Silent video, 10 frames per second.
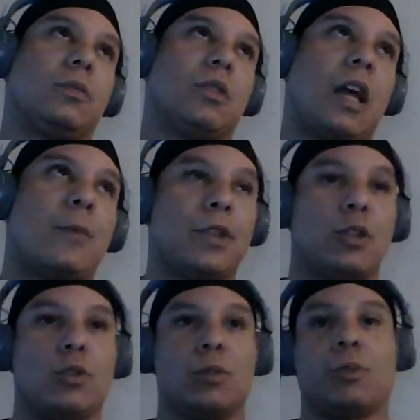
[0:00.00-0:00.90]
I've been
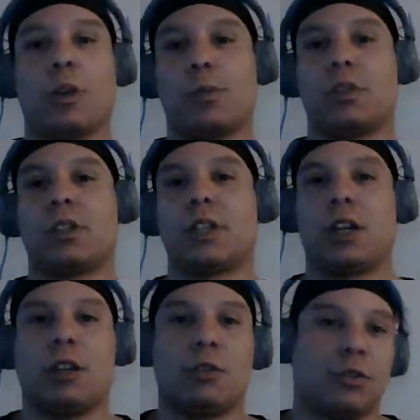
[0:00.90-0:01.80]
using purple and
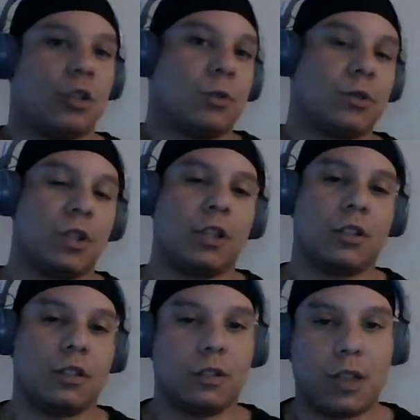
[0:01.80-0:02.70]
yellow, you know what I'm
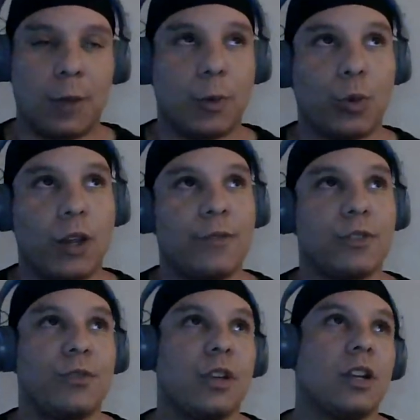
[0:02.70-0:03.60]
saying? I'm a
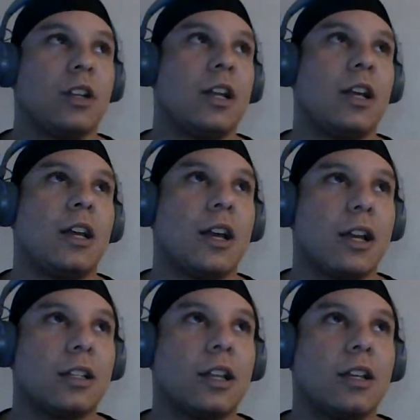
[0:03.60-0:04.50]
Ravens fan, and I
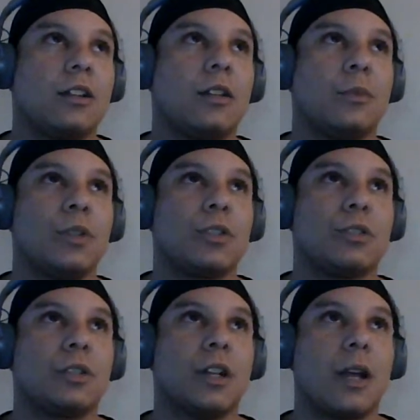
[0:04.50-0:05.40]
got that
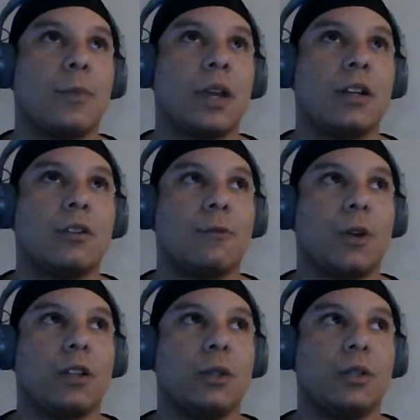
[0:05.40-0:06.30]
picture that I painted of
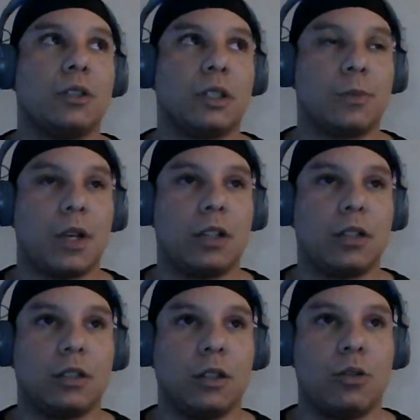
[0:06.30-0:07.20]
Ray Lewis as my
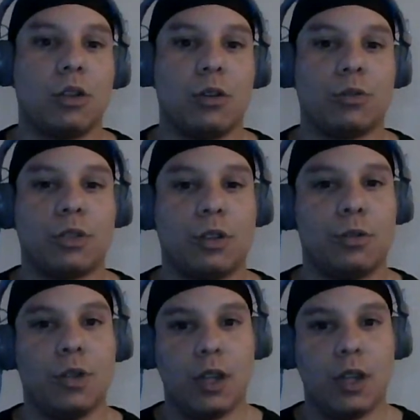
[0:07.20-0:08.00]
logo, so